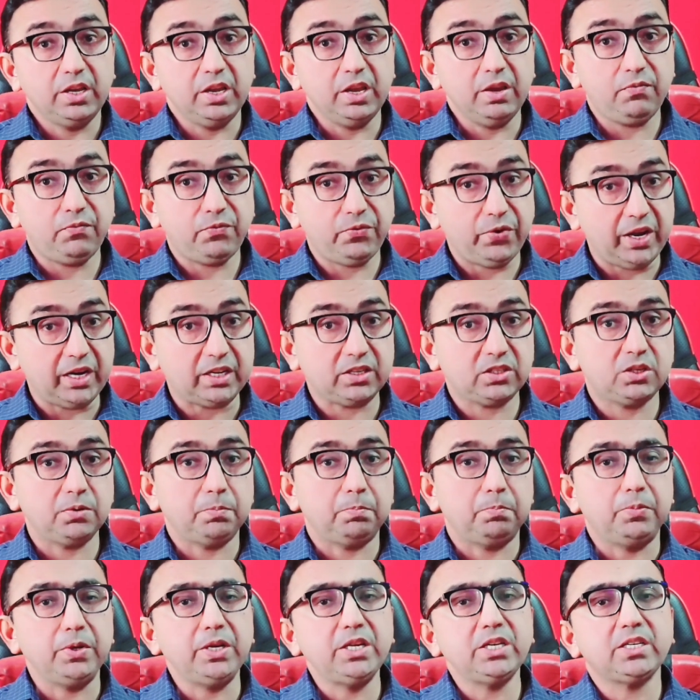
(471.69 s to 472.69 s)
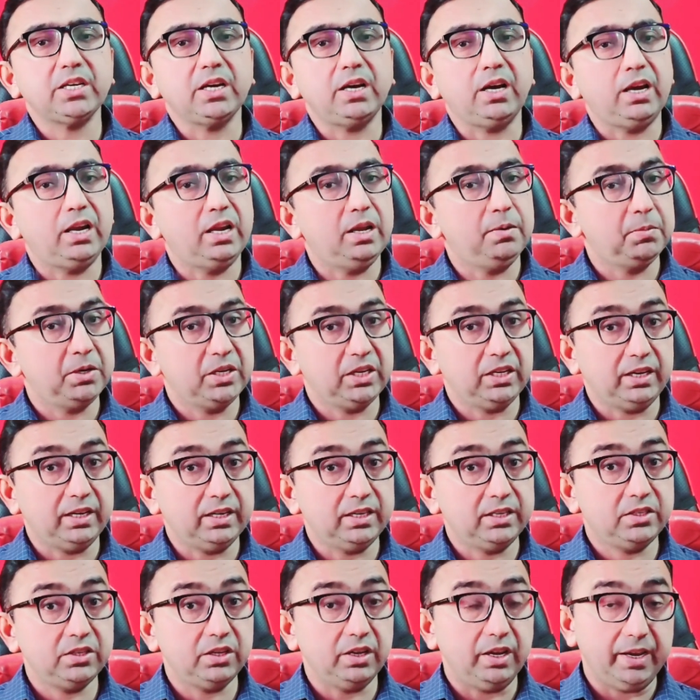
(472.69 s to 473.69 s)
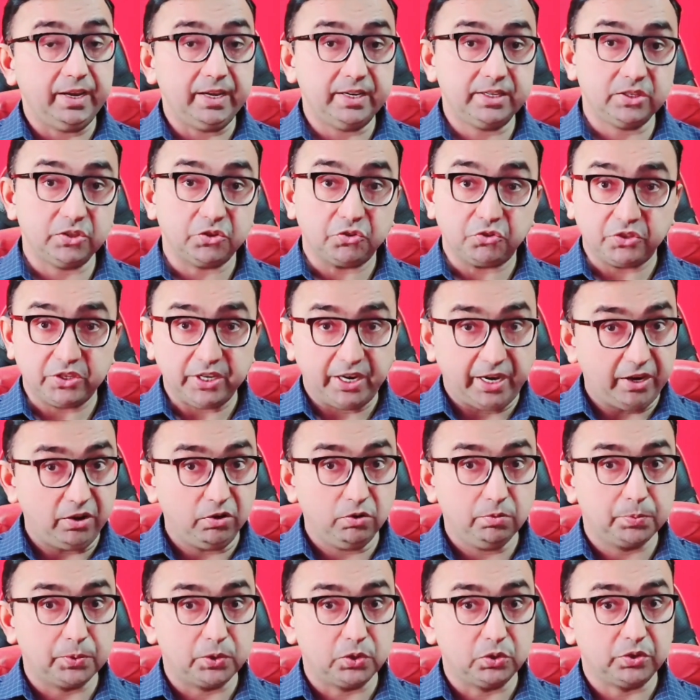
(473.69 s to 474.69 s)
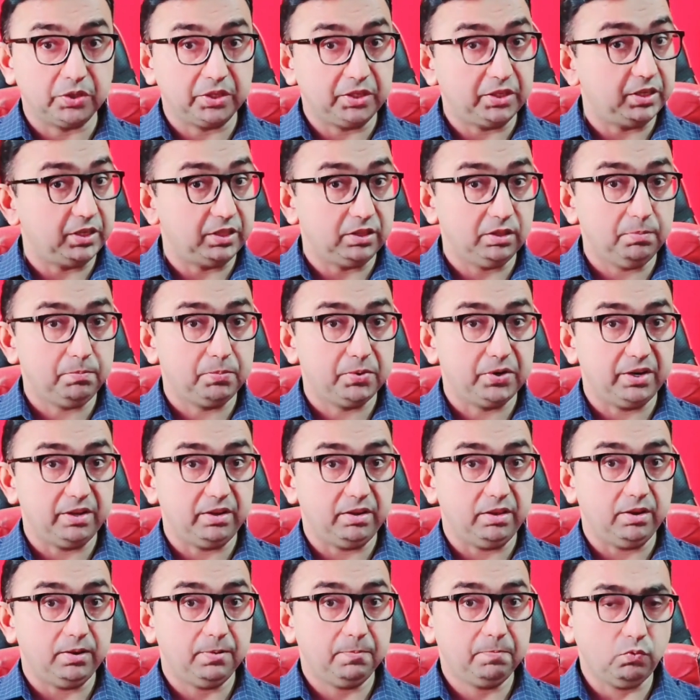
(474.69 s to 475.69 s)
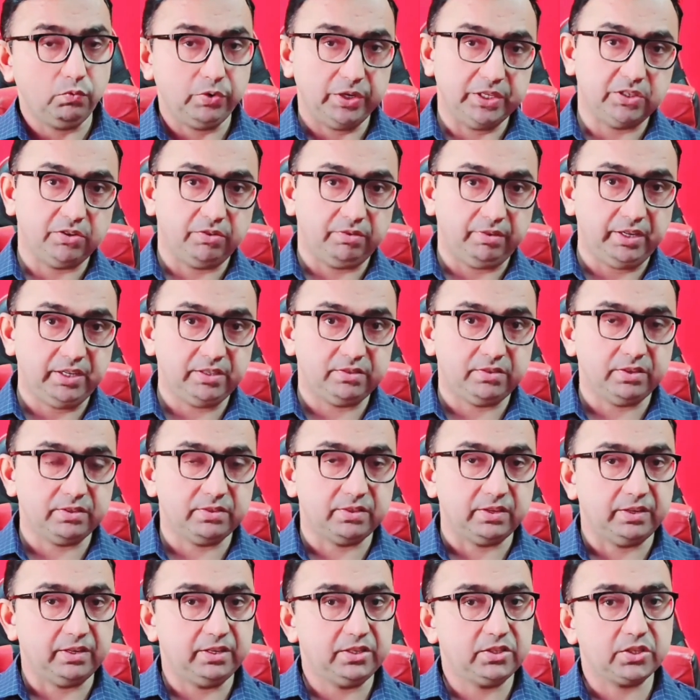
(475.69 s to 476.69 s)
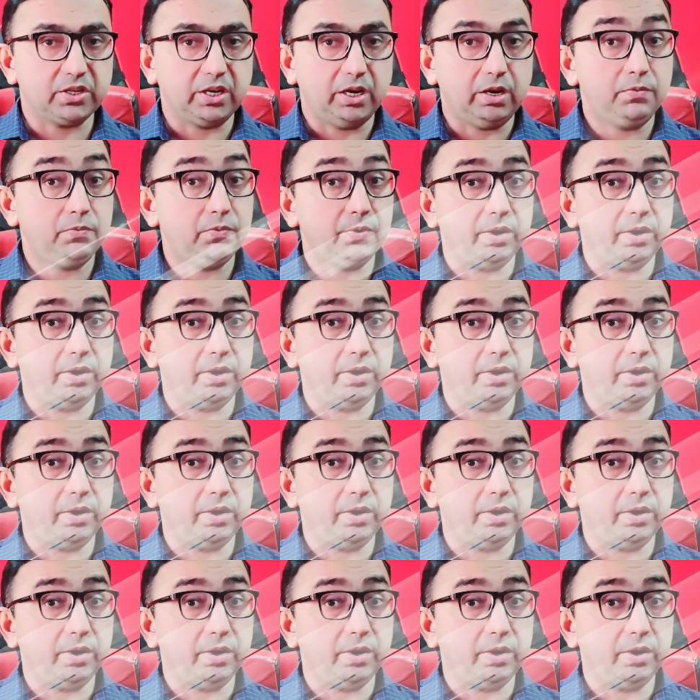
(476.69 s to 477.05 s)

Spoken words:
affect beta amyloid and tau protein in the brain, which raises the risk of